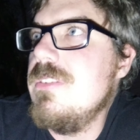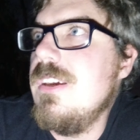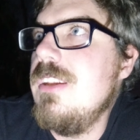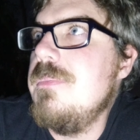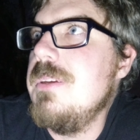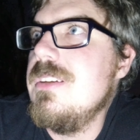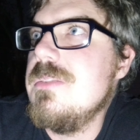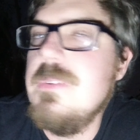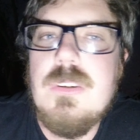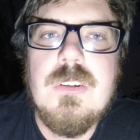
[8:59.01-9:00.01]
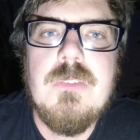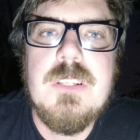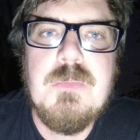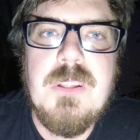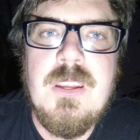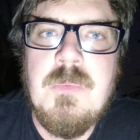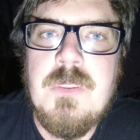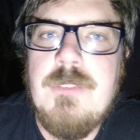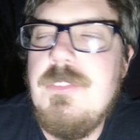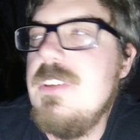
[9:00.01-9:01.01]
related because we're not always playing
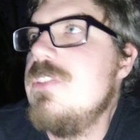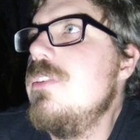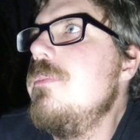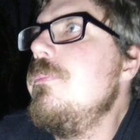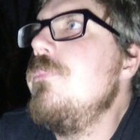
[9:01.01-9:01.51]
with the fish.